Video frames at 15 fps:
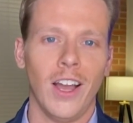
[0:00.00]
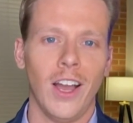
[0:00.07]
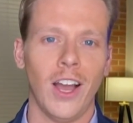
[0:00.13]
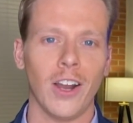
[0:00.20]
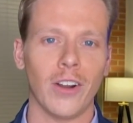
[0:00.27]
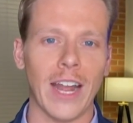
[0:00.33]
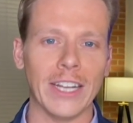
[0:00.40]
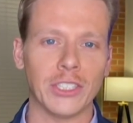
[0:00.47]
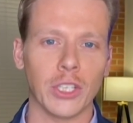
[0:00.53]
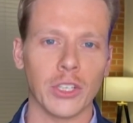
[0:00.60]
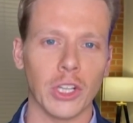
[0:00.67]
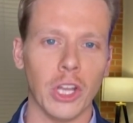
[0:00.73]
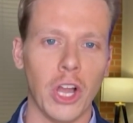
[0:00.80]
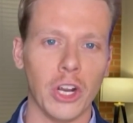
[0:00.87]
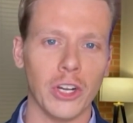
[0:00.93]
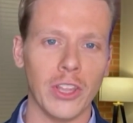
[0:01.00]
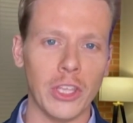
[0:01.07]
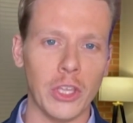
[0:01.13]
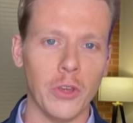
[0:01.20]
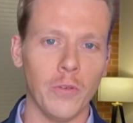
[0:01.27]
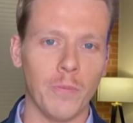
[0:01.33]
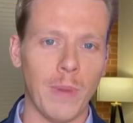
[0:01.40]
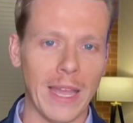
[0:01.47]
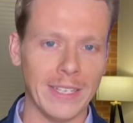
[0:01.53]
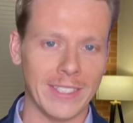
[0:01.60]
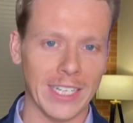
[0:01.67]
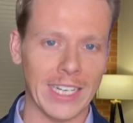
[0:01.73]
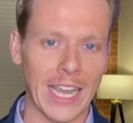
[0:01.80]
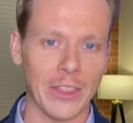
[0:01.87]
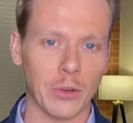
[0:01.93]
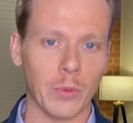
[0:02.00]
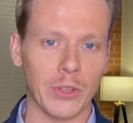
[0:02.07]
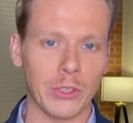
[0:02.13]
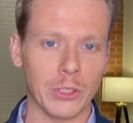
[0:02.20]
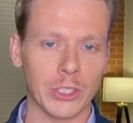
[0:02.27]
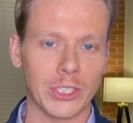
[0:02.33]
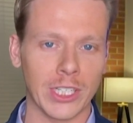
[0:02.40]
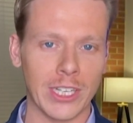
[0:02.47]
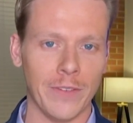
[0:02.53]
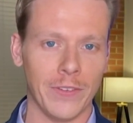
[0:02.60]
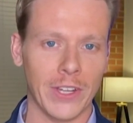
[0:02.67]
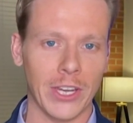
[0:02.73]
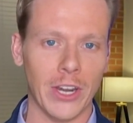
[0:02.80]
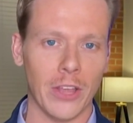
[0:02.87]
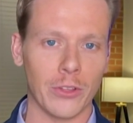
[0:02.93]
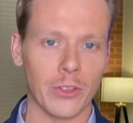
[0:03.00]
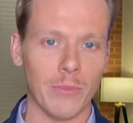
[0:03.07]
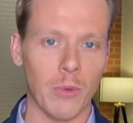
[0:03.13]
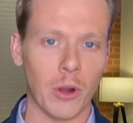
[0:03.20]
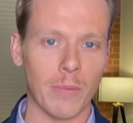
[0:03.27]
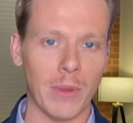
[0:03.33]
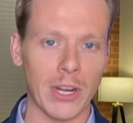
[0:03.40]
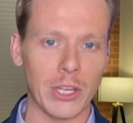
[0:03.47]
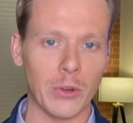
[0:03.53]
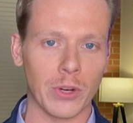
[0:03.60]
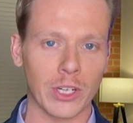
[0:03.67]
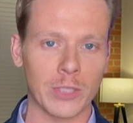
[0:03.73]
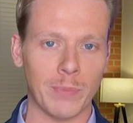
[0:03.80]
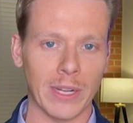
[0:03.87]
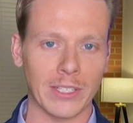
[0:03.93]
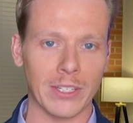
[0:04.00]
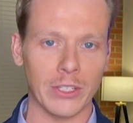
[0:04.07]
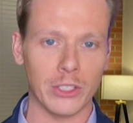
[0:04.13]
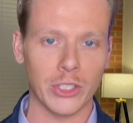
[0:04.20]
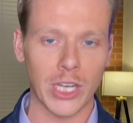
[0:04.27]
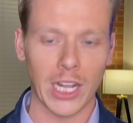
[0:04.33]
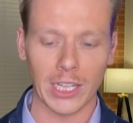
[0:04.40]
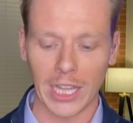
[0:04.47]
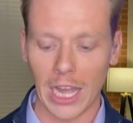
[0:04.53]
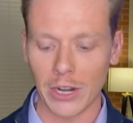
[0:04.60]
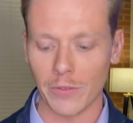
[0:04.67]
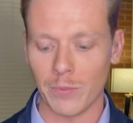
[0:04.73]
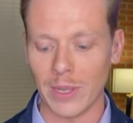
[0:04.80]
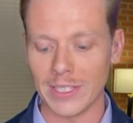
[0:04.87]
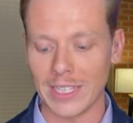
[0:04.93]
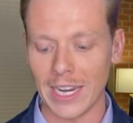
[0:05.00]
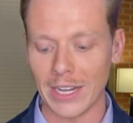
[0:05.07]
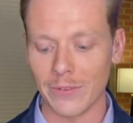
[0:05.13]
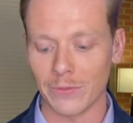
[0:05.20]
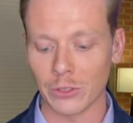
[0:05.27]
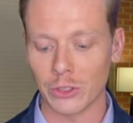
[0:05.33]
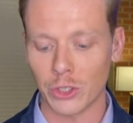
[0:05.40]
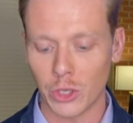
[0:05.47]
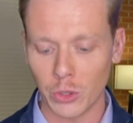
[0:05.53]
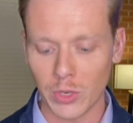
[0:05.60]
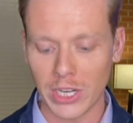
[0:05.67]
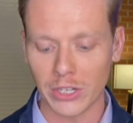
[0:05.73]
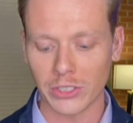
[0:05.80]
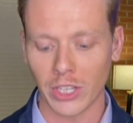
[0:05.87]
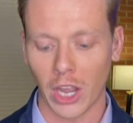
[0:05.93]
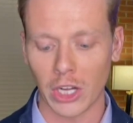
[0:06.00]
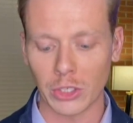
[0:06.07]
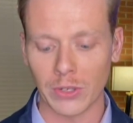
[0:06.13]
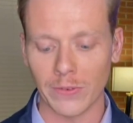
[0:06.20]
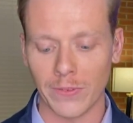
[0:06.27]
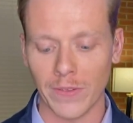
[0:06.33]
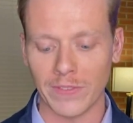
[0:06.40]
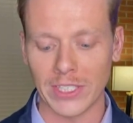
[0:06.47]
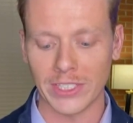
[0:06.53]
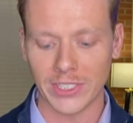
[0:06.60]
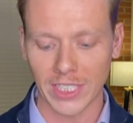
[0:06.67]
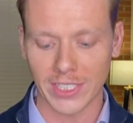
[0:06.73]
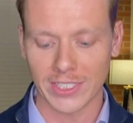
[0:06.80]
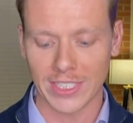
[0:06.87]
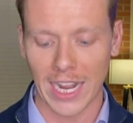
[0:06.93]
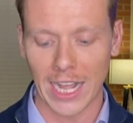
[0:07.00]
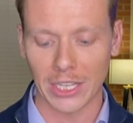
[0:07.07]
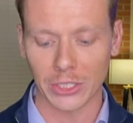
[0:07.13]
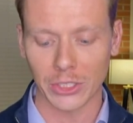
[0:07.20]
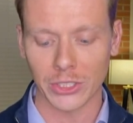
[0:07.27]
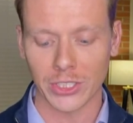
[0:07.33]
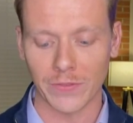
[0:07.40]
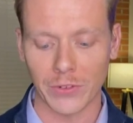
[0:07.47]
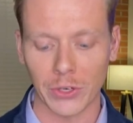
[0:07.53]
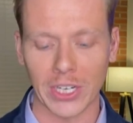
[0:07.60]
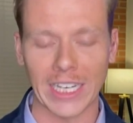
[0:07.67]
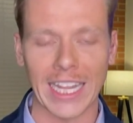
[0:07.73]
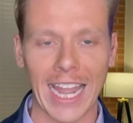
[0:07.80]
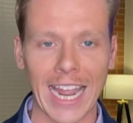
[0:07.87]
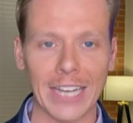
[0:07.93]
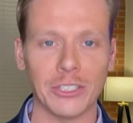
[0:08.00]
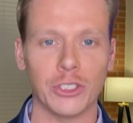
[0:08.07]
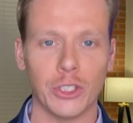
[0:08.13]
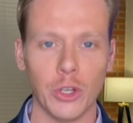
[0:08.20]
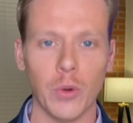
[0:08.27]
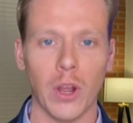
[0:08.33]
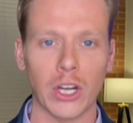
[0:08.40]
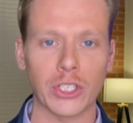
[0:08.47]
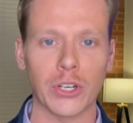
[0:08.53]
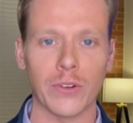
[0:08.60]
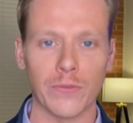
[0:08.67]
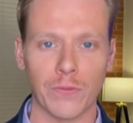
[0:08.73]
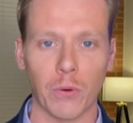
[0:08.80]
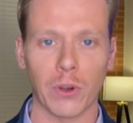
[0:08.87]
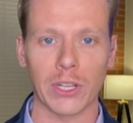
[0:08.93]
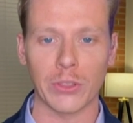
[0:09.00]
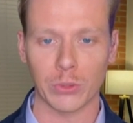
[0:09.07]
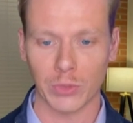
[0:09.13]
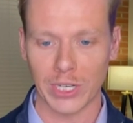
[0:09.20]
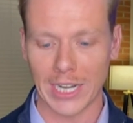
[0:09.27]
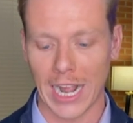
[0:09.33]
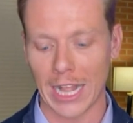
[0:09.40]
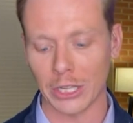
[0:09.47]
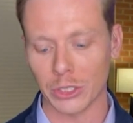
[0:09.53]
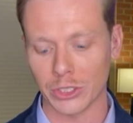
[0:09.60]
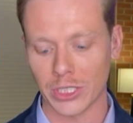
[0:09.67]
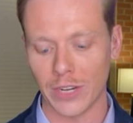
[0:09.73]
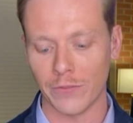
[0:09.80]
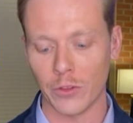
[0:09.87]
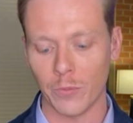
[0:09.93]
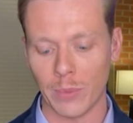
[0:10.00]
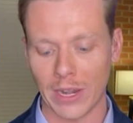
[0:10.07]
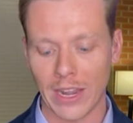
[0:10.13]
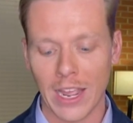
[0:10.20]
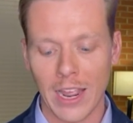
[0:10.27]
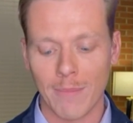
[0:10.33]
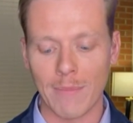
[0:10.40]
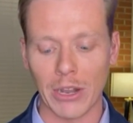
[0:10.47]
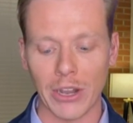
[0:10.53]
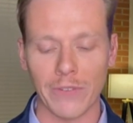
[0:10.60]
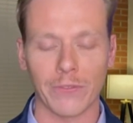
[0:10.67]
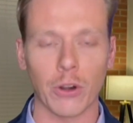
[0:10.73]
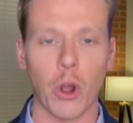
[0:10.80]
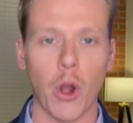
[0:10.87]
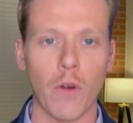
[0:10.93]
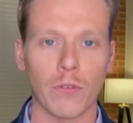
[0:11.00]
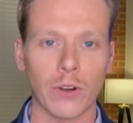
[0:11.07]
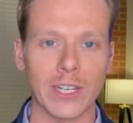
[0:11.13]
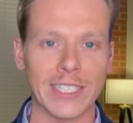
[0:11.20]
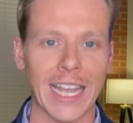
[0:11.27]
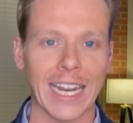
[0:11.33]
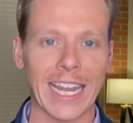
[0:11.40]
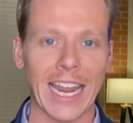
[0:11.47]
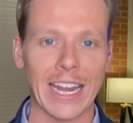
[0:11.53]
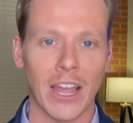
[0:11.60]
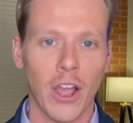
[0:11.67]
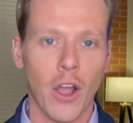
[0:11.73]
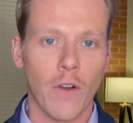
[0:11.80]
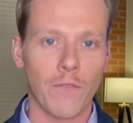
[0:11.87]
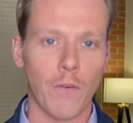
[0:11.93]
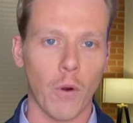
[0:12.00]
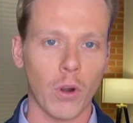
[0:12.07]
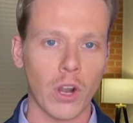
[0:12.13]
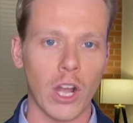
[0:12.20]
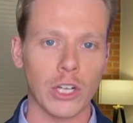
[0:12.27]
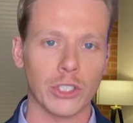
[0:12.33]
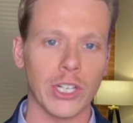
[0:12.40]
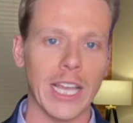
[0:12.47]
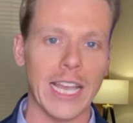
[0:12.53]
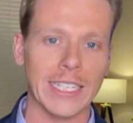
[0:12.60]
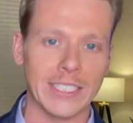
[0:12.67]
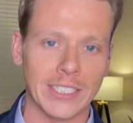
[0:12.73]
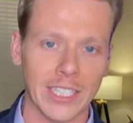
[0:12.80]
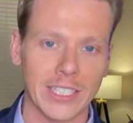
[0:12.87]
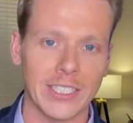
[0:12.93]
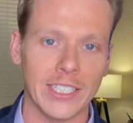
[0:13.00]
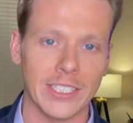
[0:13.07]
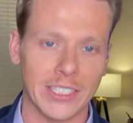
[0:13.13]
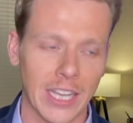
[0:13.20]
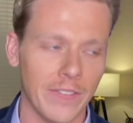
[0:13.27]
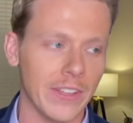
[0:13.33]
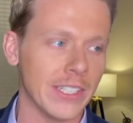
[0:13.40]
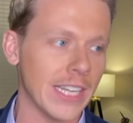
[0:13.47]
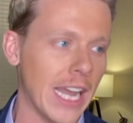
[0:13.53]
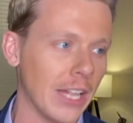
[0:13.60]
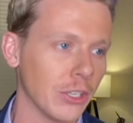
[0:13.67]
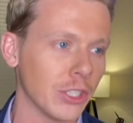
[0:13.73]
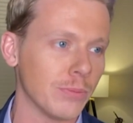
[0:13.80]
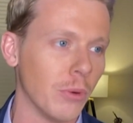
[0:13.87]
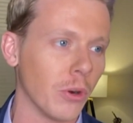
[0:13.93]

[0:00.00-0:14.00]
All right, so the longer that you've been together with your significant other, the more money you are expected to shell out. If been dating for 2 years, $156. If you're engaged, $243. And if you've been married for over a decade, $467,